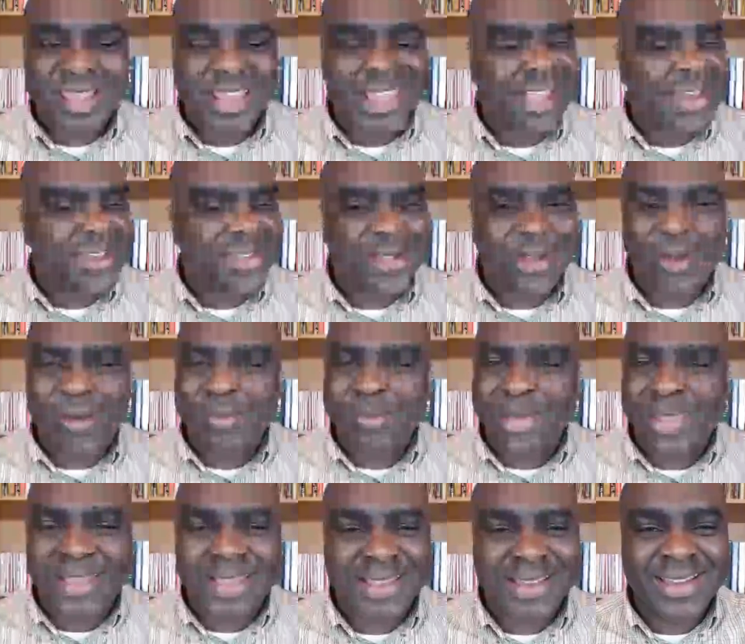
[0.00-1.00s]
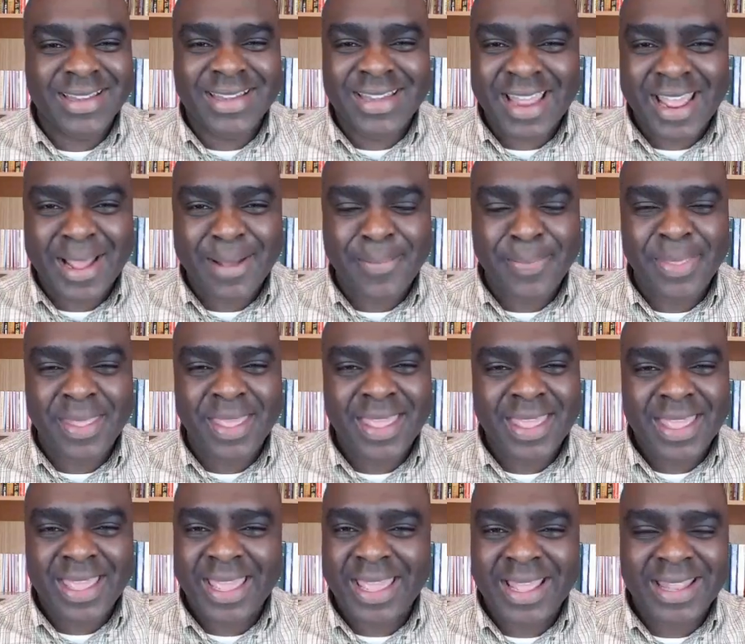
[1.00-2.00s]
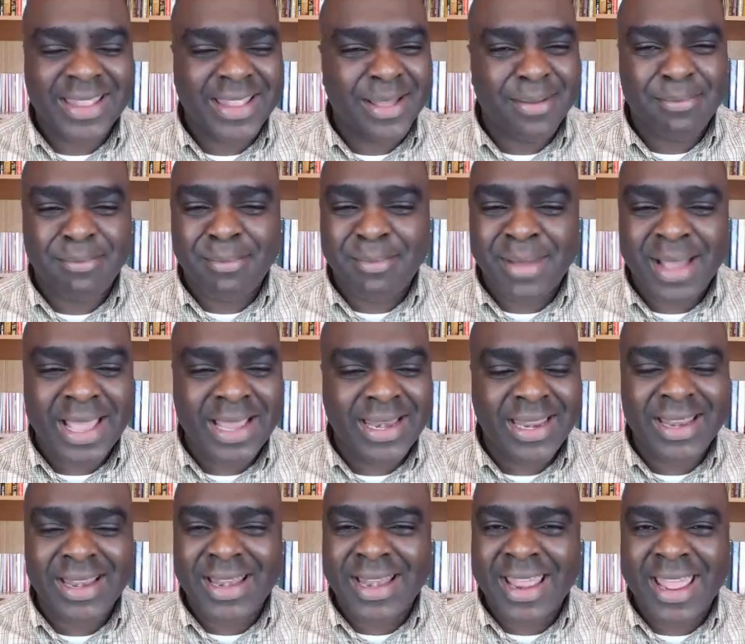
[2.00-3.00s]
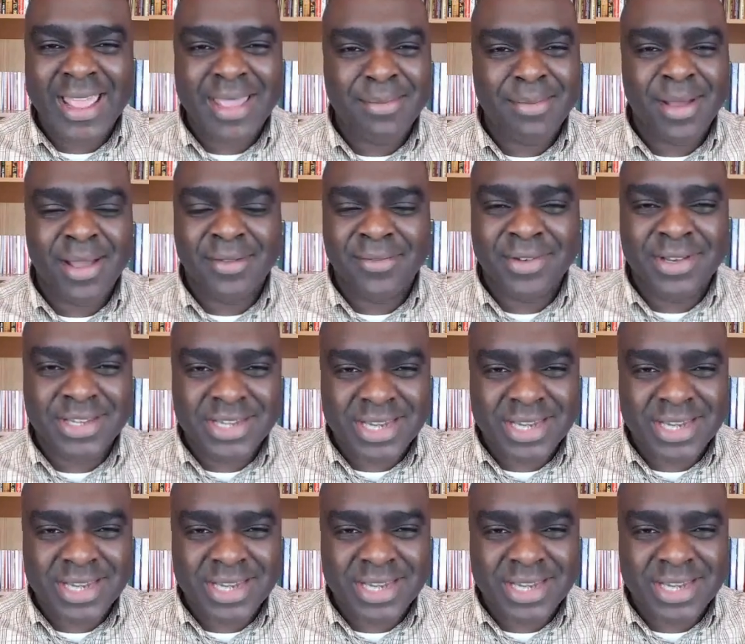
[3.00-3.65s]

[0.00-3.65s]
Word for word: it's going to be condemned in the mighty name of